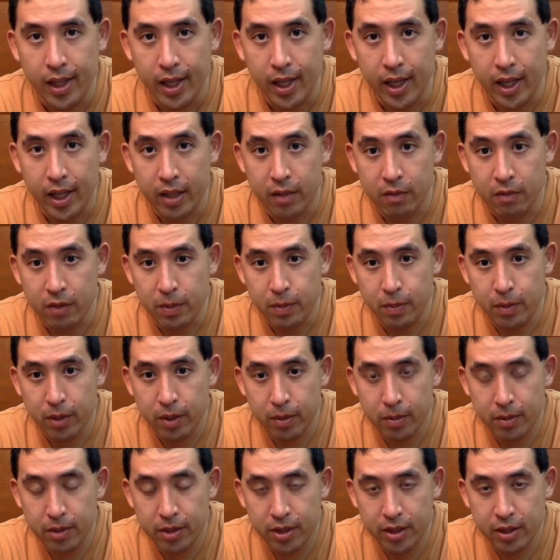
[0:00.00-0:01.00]
and we
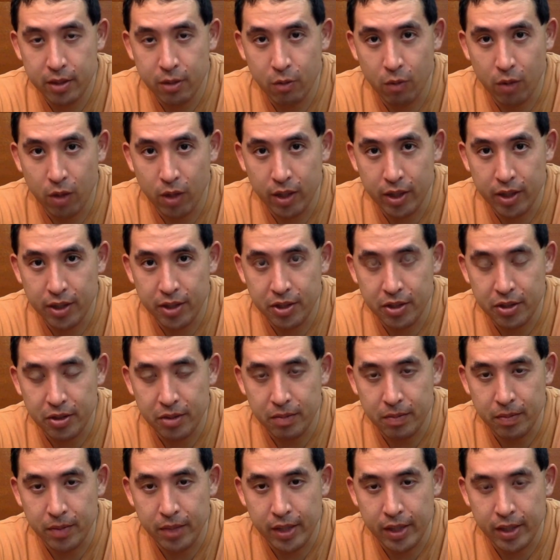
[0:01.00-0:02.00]
purposely wanted to
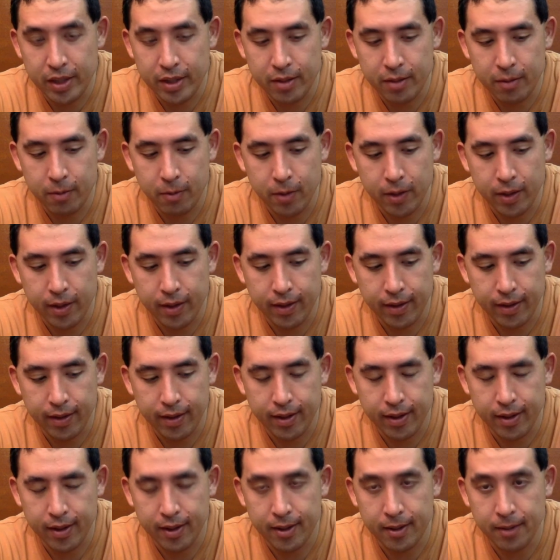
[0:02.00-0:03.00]
meet with
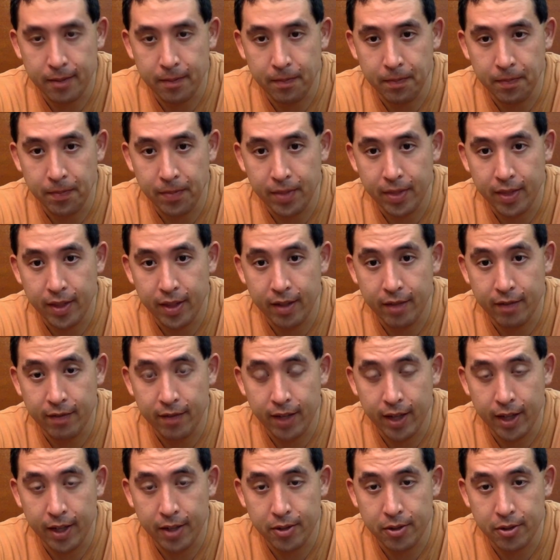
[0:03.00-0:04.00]
um, the
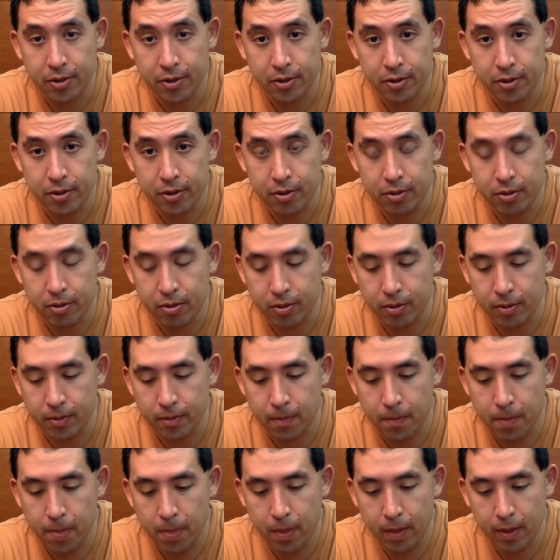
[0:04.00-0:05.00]
advisors or
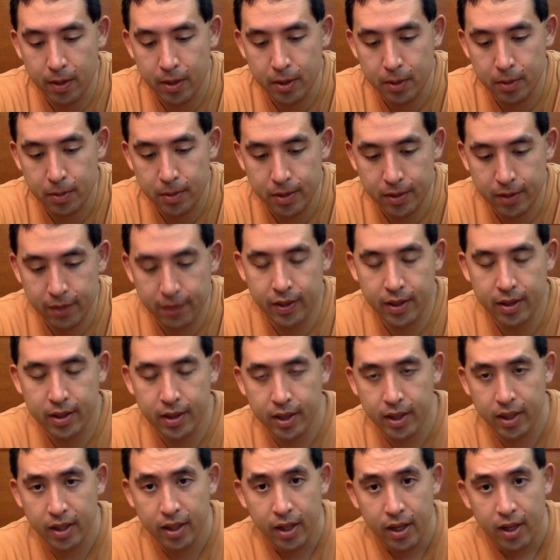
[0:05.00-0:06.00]

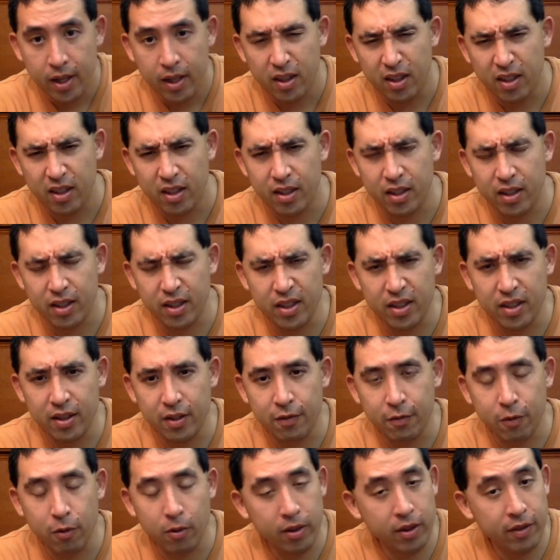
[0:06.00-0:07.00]
specifically the, the
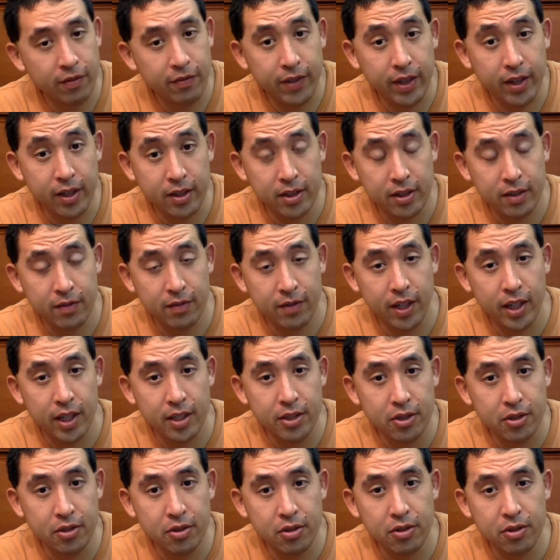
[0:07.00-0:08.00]
foreign affairs
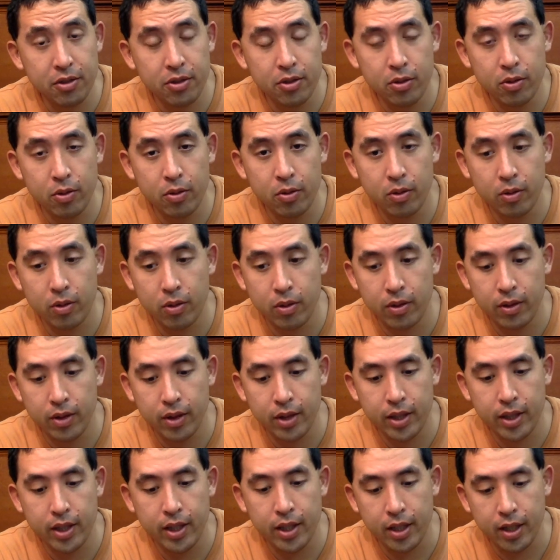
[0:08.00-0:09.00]
advisors or
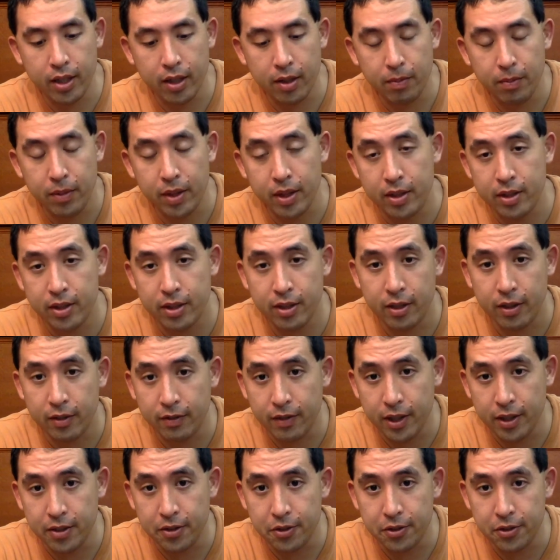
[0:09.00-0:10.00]
the uh, military
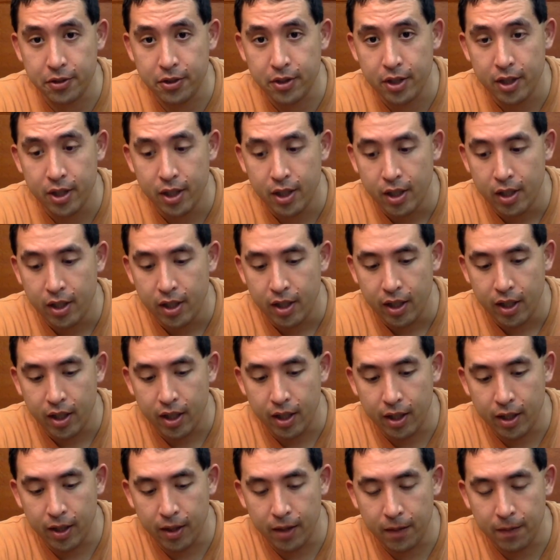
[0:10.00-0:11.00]
advisors
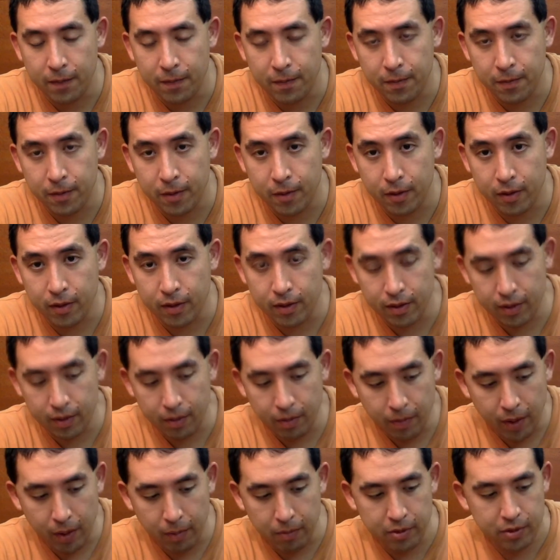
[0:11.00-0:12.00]
uh, for the
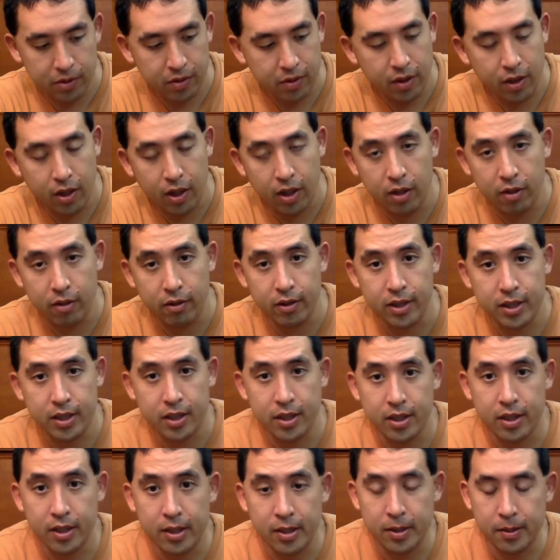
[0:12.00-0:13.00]
members of
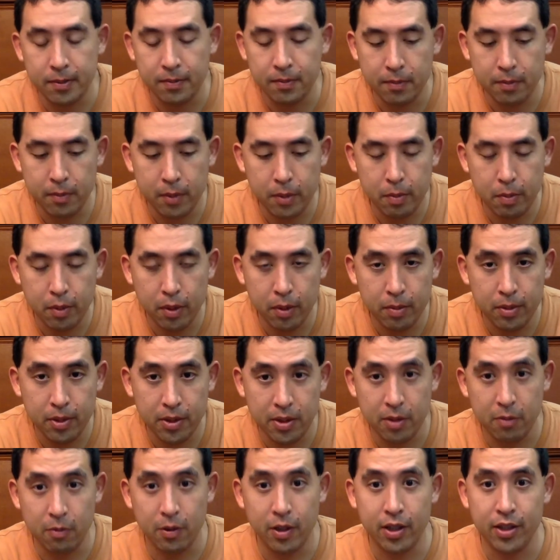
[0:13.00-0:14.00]
Congress. Um, we
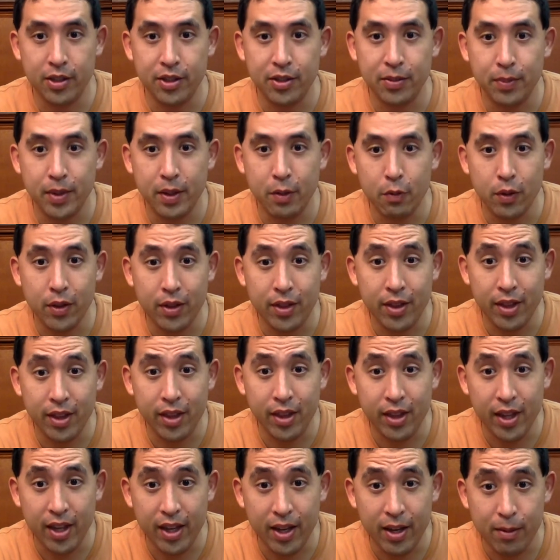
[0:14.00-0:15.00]
purposely wanted to meet with
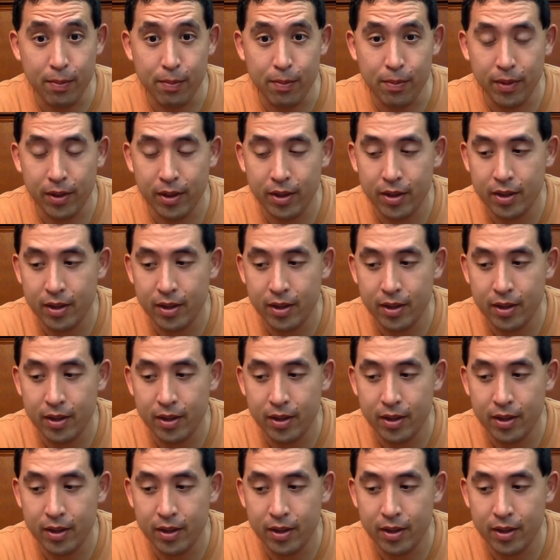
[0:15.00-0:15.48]
them.